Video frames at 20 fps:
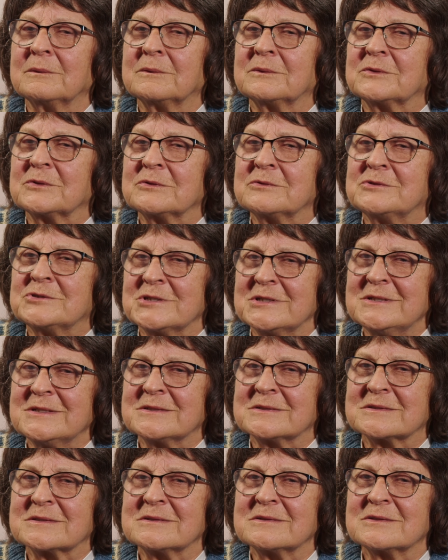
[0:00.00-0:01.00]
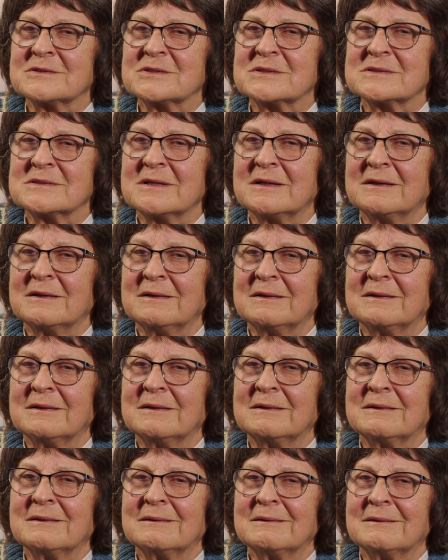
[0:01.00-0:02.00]
to Jesus,
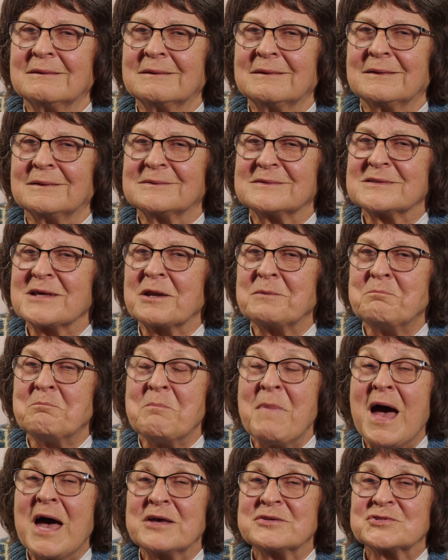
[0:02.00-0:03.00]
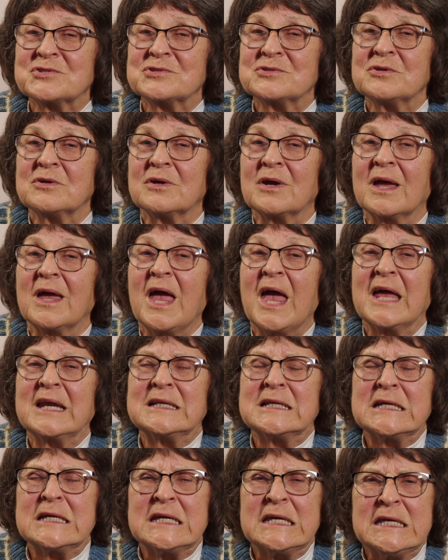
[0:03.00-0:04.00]
said, Master,
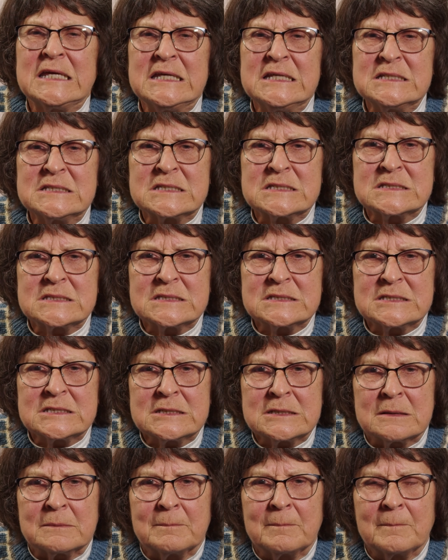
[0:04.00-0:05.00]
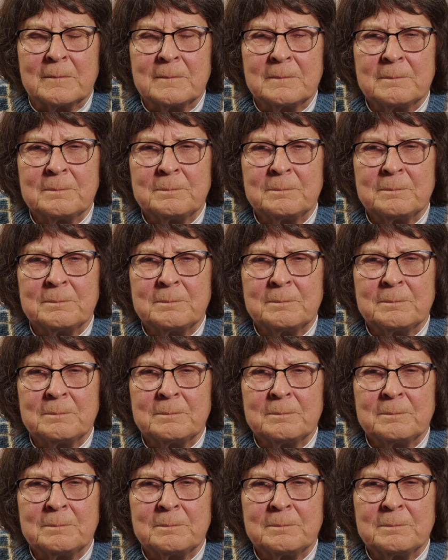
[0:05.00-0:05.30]
and kissed him.